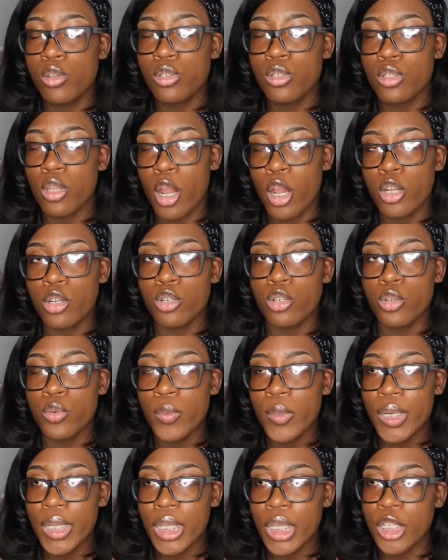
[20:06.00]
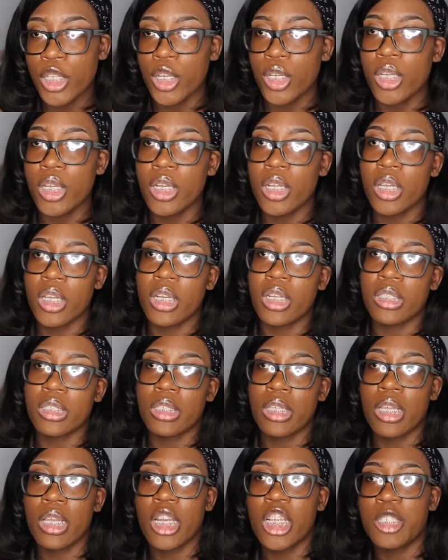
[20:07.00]
you start doing it you're gonna
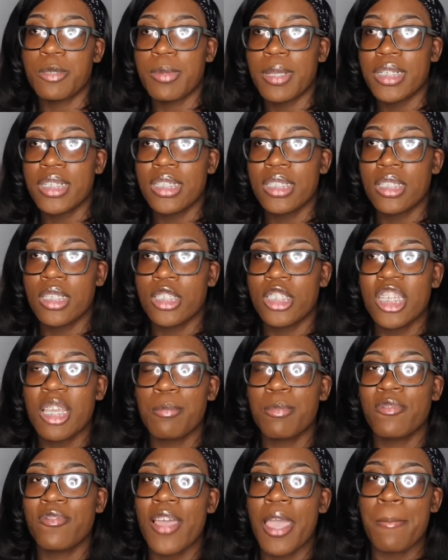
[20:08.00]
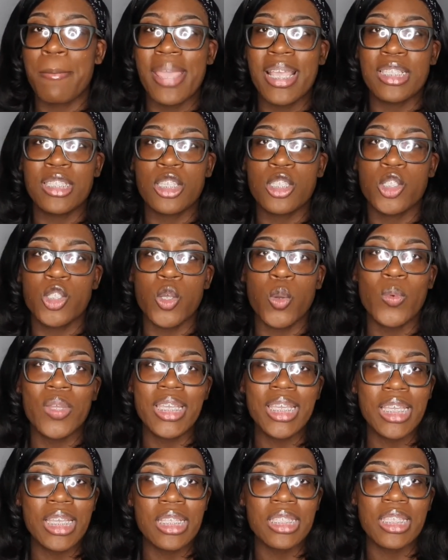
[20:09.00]
understand especially since shopify makes it so
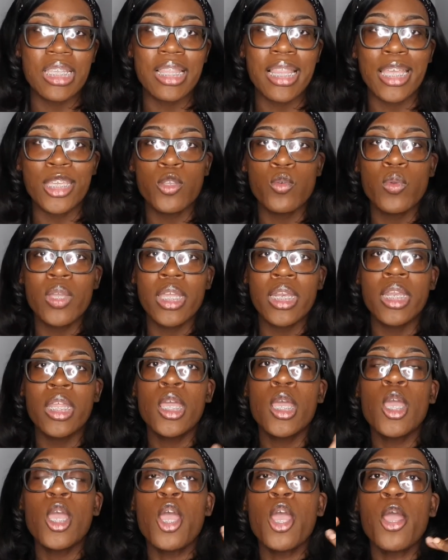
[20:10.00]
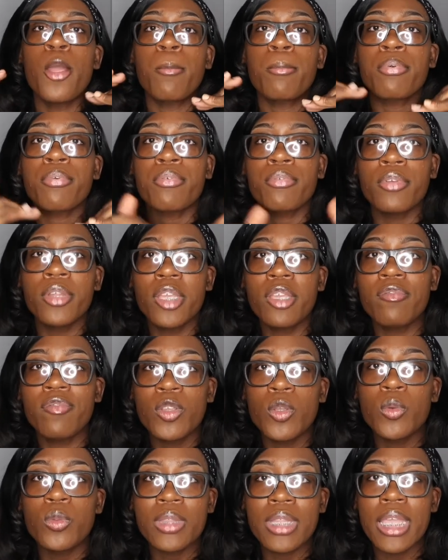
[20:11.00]
easy like you can
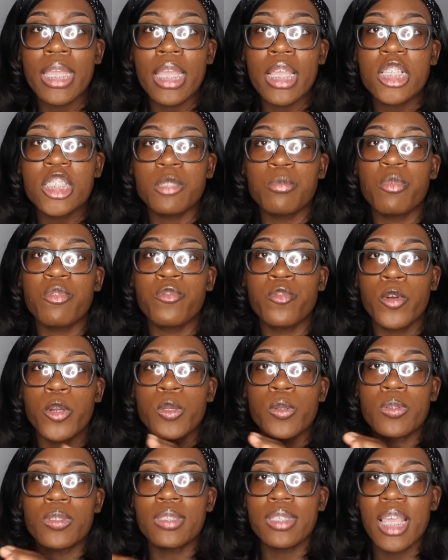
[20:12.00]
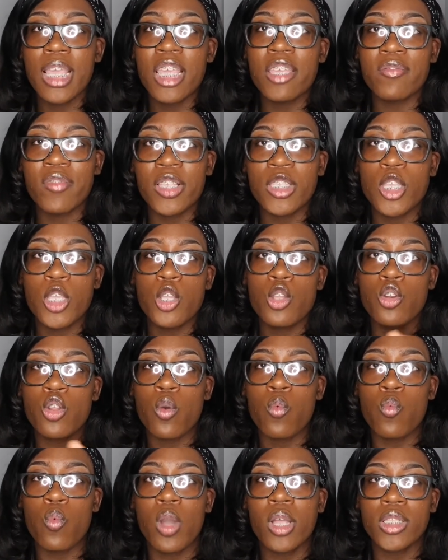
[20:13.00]
preview things before you save it so you
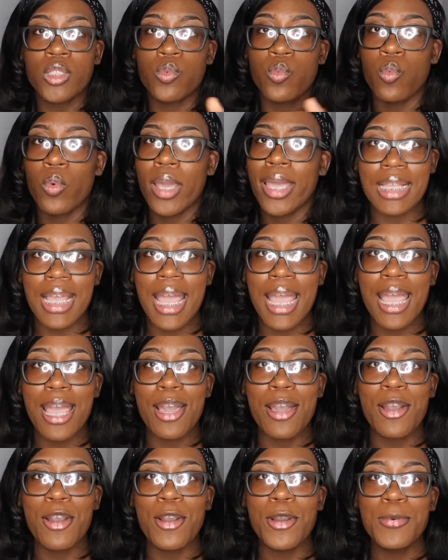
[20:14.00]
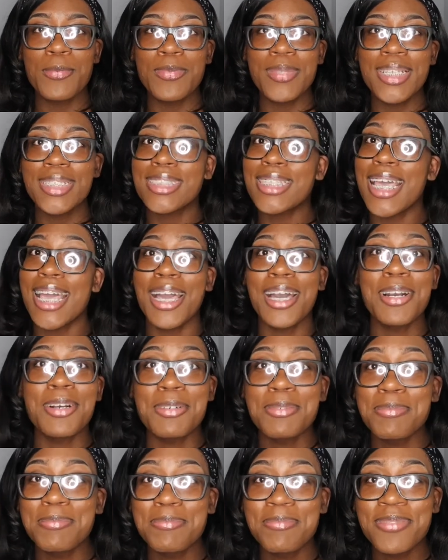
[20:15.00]
know what's what i hope this
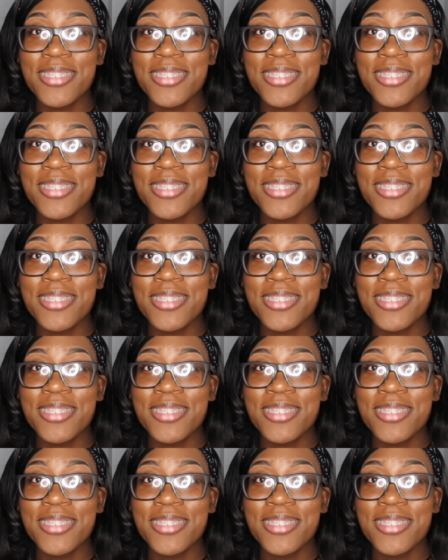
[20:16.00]
helped